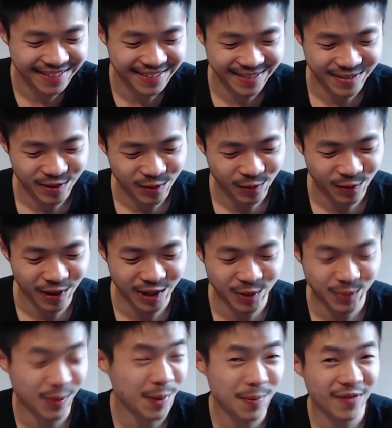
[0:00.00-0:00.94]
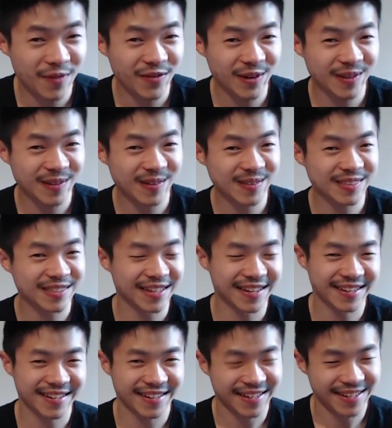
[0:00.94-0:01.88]
watch more of my videos,
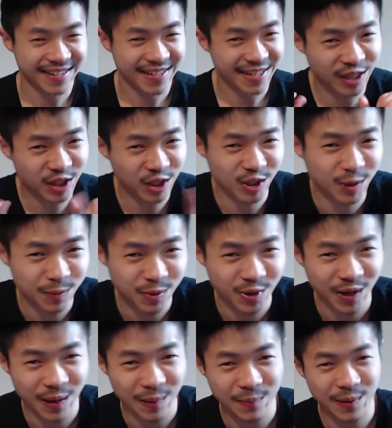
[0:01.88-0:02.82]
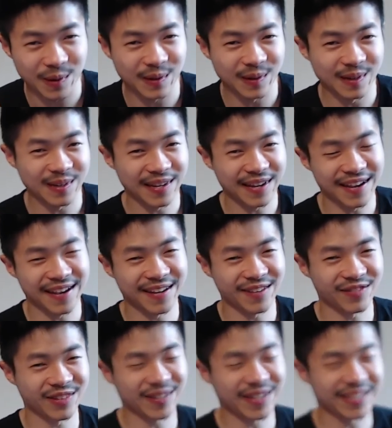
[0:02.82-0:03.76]
hit the subscribe button. And
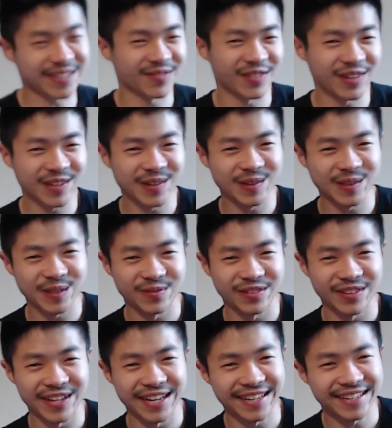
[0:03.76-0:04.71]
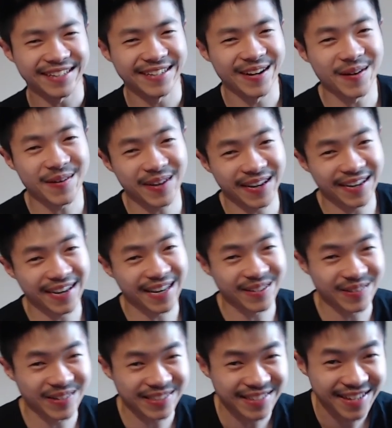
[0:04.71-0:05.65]
if you like the video, leave a like. Okay,
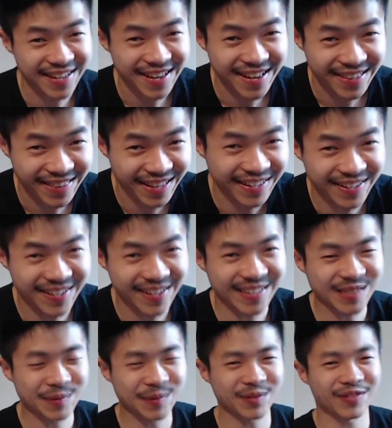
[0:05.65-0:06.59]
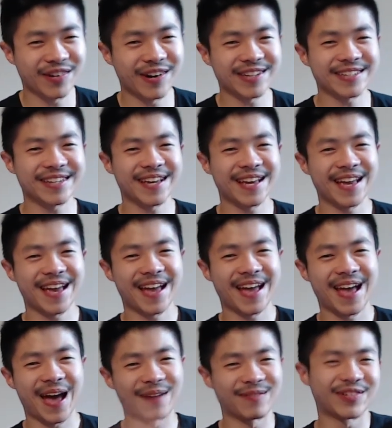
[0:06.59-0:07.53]
anyways, thank you guys so much for watching.
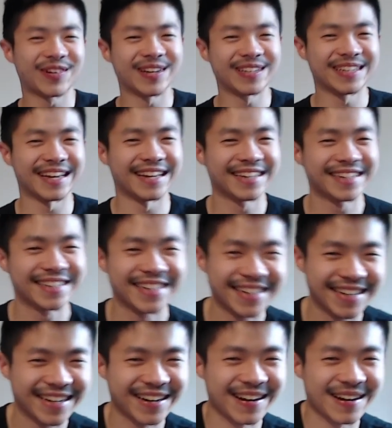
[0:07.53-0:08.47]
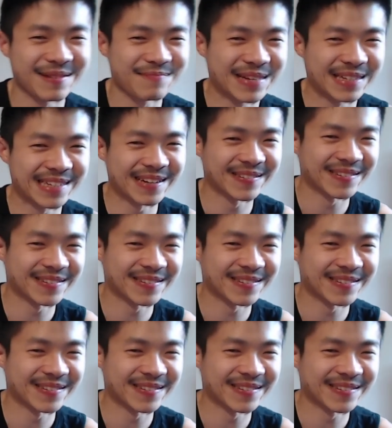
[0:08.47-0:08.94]
Have a great day. All right, peace out.